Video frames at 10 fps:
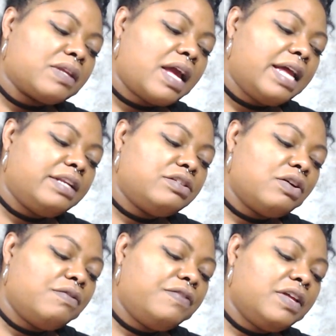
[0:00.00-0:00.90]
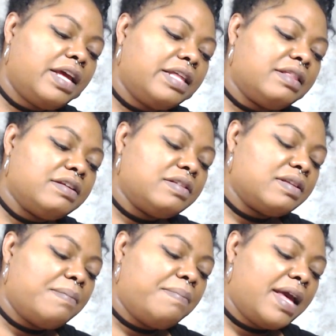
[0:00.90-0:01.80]
I don't feel like this is
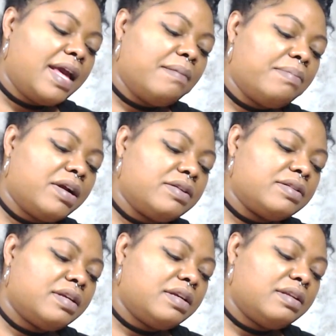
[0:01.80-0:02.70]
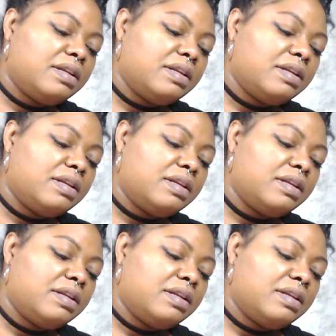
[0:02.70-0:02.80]
a bad person.